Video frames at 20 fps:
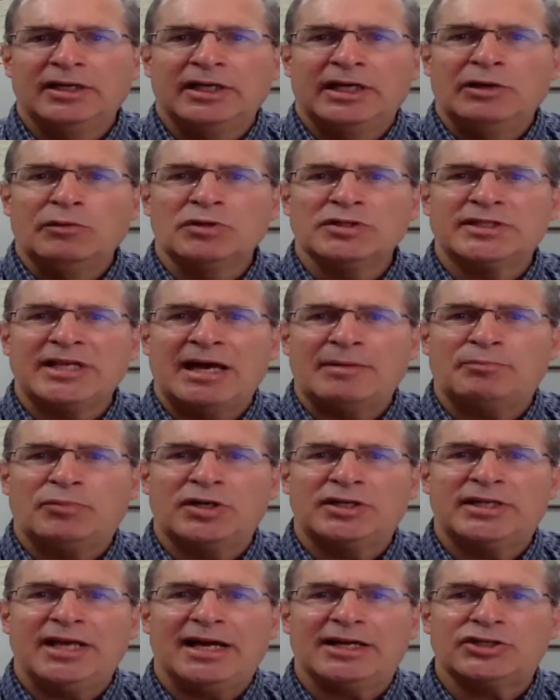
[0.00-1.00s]
it was that
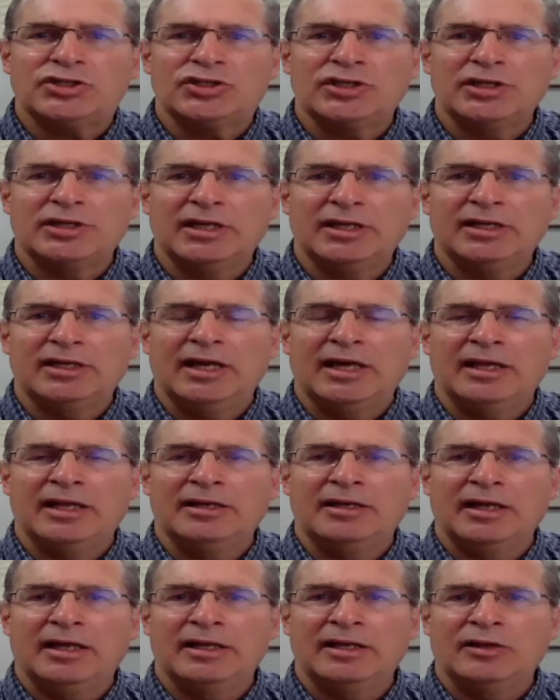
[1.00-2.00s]
protection and,
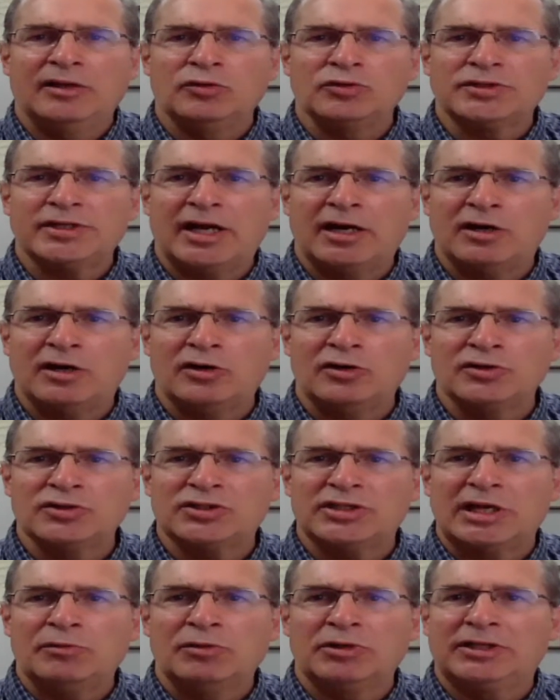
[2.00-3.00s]
and, and those arrows,
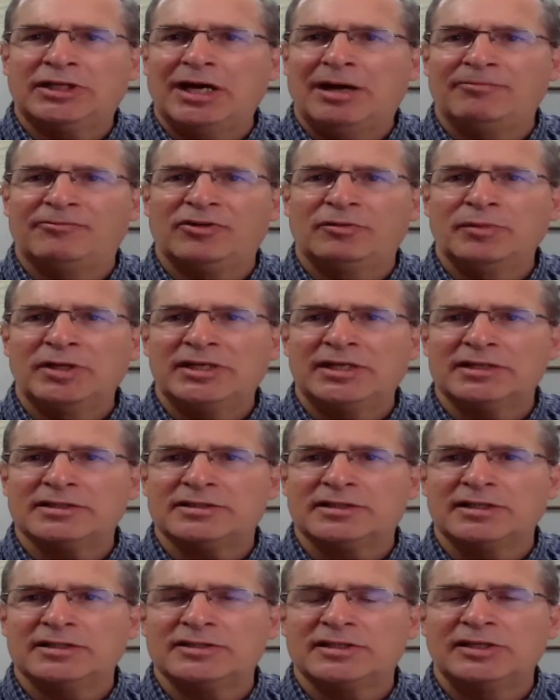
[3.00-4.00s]
they would come from a
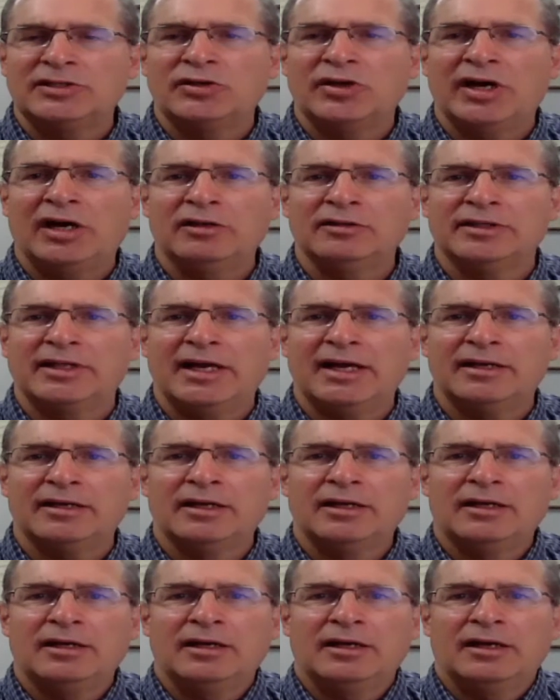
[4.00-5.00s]
distance and you held that
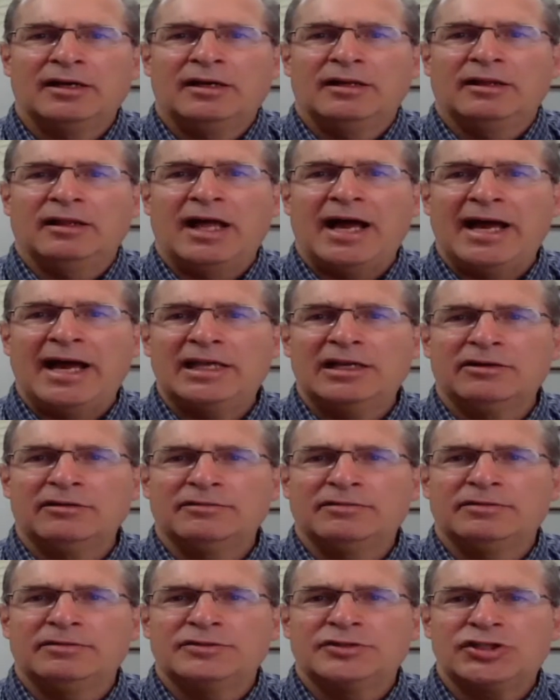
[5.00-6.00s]
line
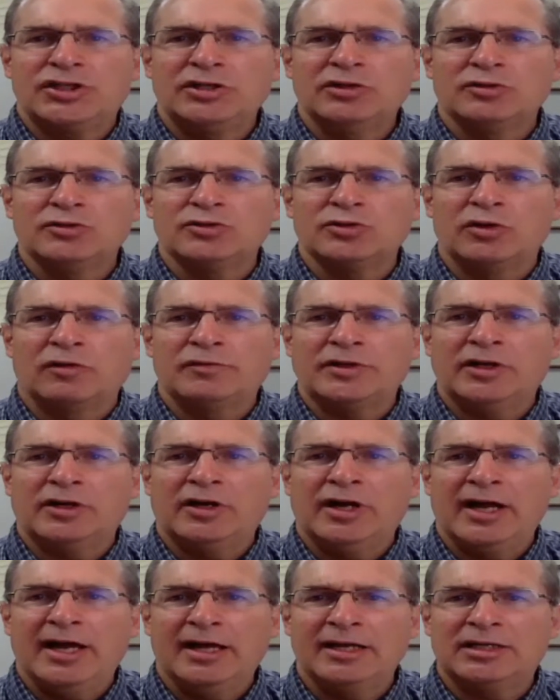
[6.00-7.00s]
of shields over your
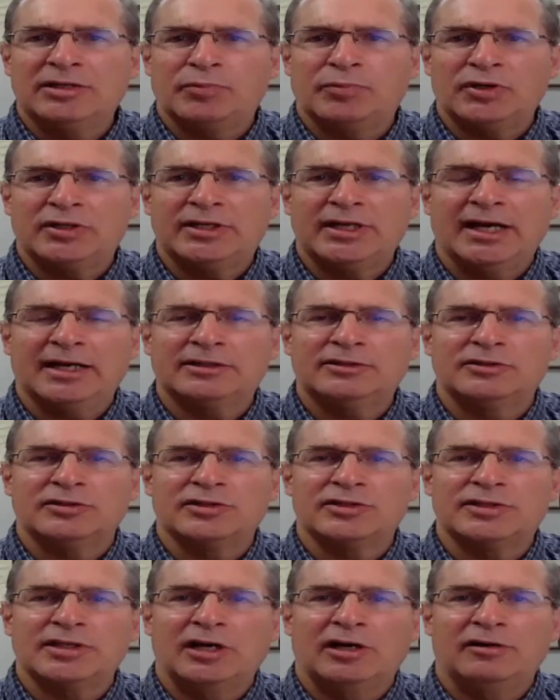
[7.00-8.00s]
head to protect
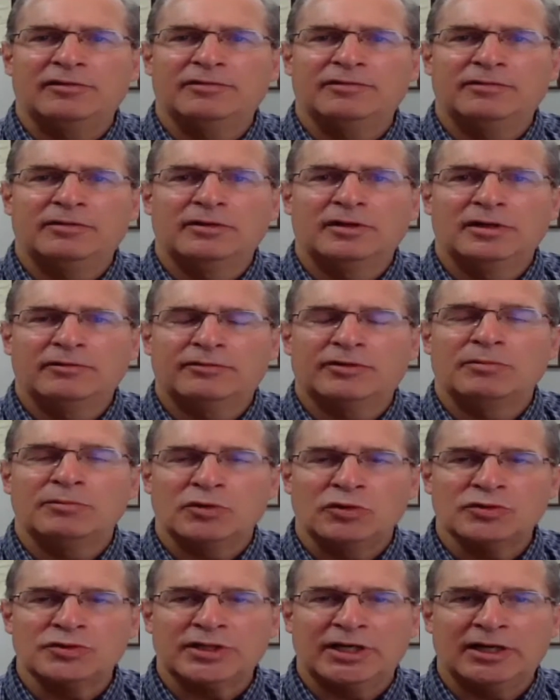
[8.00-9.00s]
yourself from
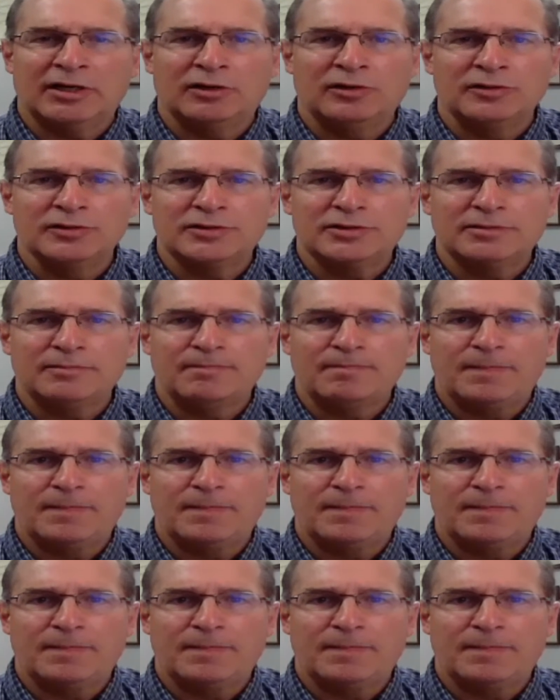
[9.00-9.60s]
those arrows